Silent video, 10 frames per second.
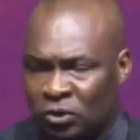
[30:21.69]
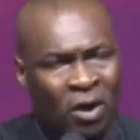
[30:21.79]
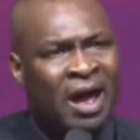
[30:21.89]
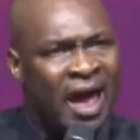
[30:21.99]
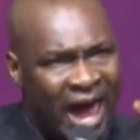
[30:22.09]
So
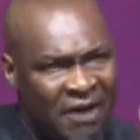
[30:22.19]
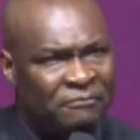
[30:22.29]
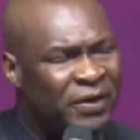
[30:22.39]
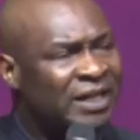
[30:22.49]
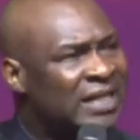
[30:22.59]

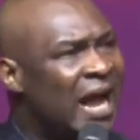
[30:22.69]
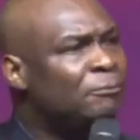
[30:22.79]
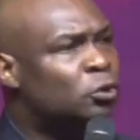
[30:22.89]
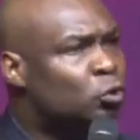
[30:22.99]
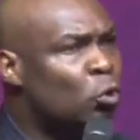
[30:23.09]
every
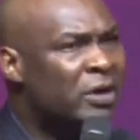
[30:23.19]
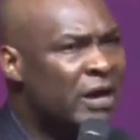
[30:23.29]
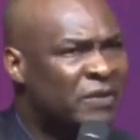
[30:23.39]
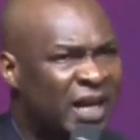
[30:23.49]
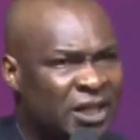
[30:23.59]
time true
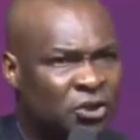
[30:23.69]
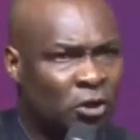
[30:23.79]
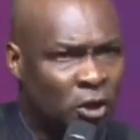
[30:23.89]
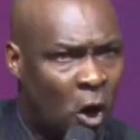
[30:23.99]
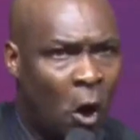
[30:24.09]

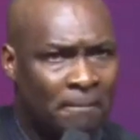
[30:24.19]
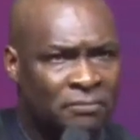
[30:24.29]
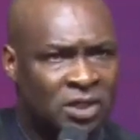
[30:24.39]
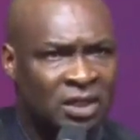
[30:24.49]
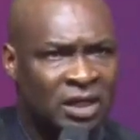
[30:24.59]
revelation comes,